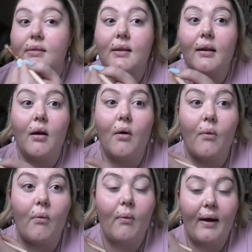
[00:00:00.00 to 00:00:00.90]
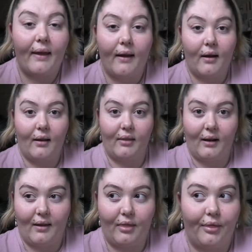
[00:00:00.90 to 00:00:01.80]
is like way harder than
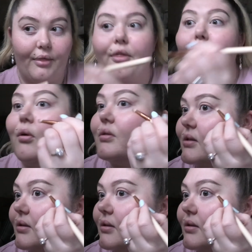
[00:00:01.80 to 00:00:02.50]
I thought.